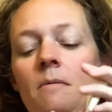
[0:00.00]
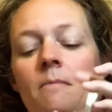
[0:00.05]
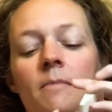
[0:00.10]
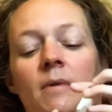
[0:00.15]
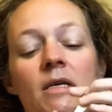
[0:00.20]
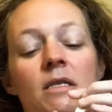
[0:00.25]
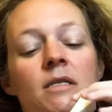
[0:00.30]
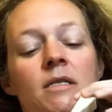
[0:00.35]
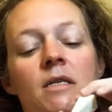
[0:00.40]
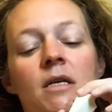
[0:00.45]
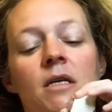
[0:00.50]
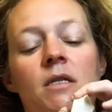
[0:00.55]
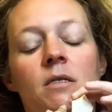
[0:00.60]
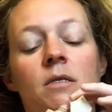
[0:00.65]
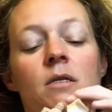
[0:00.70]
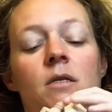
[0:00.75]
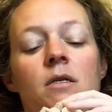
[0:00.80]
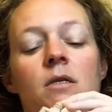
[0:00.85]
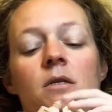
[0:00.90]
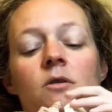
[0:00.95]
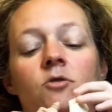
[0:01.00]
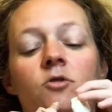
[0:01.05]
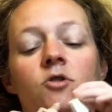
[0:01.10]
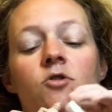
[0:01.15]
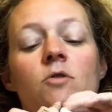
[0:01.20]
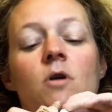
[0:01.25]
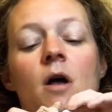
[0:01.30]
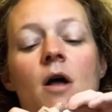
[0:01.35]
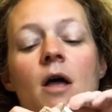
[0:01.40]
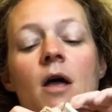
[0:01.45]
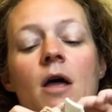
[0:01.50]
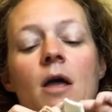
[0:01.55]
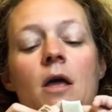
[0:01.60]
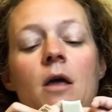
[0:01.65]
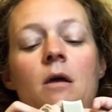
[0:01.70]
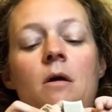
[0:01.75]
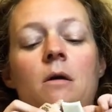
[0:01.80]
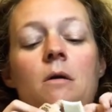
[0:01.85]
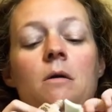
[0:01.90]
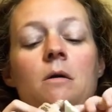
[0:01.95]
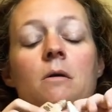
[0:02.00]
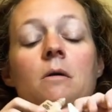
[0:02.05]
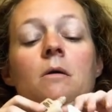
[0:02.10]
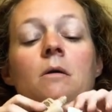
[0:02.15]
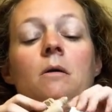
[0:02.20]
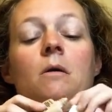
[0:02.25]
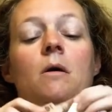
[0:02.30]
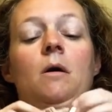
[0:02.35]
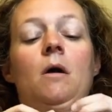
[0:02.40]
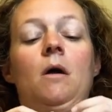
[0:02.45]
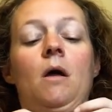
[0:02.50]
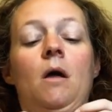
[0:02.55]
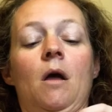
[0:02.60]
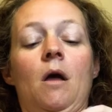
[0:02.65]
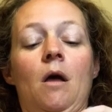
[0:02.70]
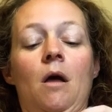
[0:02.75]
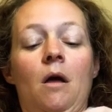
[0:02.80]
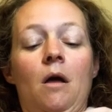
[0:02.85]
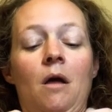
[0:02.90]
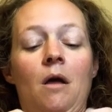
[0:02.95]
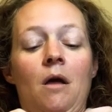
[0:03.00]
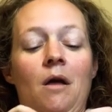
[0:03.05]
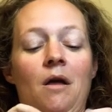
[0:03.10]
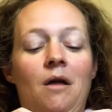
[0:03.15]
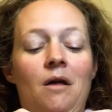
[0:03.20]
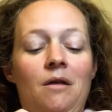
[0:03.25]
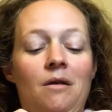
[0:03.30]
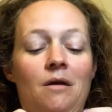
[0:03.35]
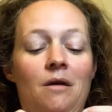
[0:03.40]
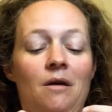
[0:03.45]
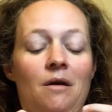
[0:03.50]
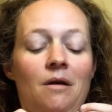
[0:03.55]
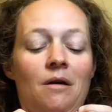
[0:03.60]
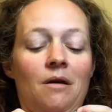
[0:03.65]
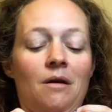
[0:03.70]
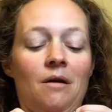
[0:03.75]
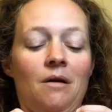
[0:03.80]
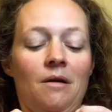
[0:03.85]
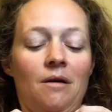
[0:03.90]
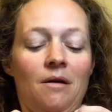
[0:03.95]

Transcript: My skin's a little dry. And I